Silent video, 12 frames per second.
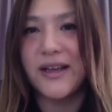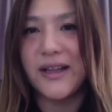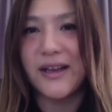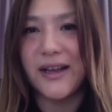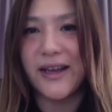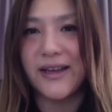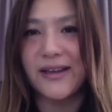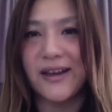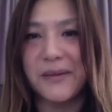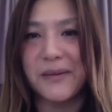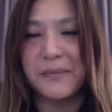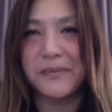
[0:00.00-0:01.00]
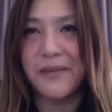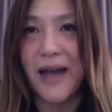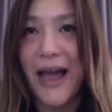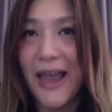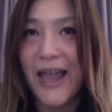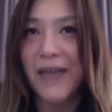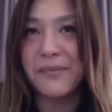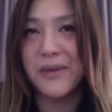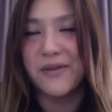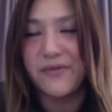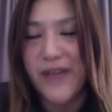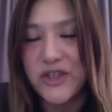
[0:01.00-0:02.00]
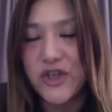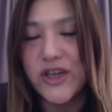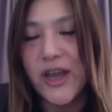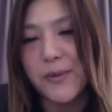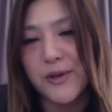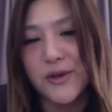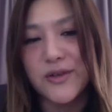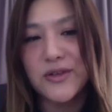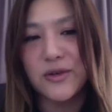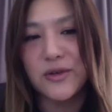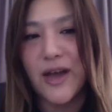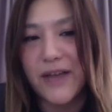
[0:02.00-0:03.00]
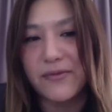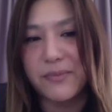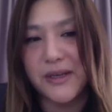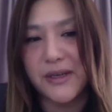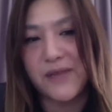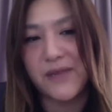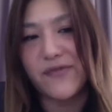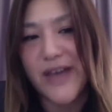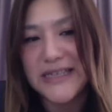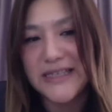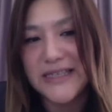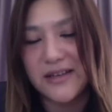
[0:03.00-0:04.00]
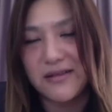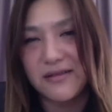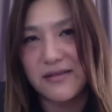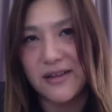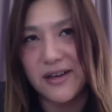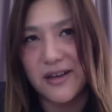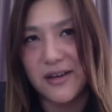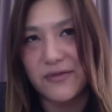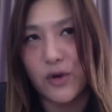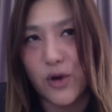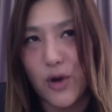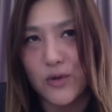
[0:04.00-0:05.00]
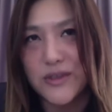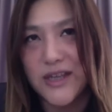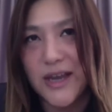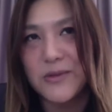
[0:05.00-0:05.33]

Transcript: Like, I am a venture capital, so I've been investing for a long time.